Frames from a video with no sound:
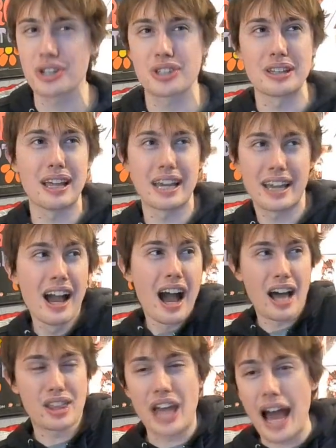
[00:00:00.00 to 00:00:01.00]
and like
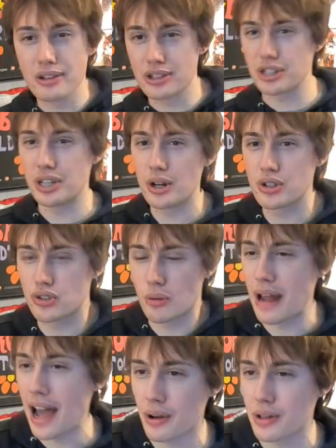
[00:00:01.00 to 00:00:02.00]
1,000 years from
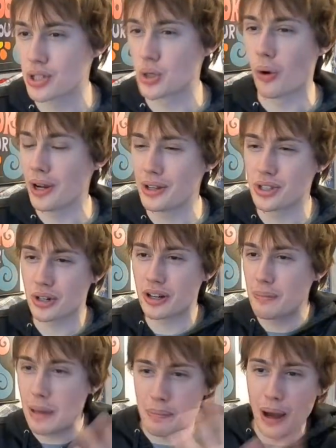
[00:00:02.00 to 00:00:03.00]
now, historians are going to
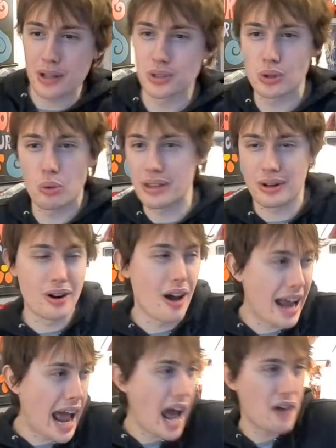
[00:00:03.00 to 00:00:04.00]
be puzzled whether or not
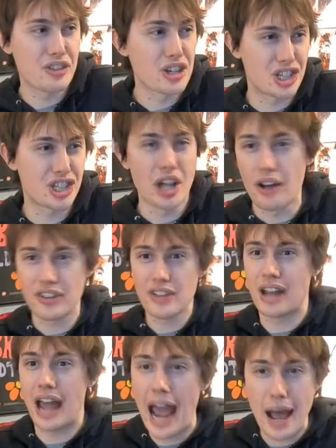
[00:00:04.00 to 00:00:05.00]
half this stuff even
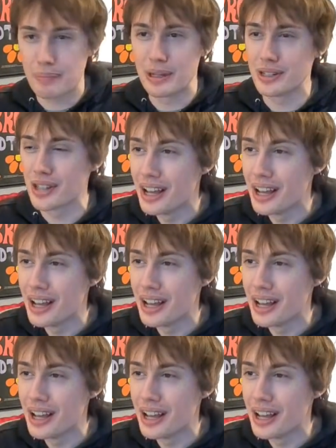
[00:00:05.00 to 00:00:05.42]
happened,